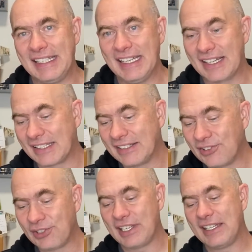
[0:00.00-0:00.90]
yeah,
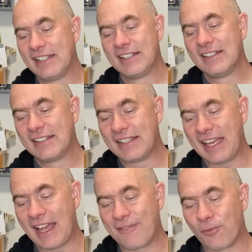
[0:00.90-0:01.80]
clearly
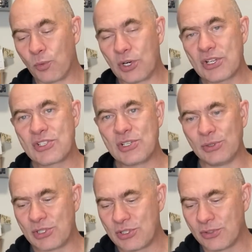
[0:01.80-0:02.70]
they have work
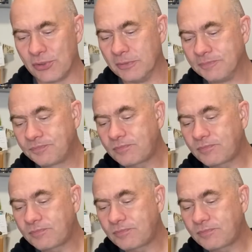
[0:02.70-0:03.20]
still to do.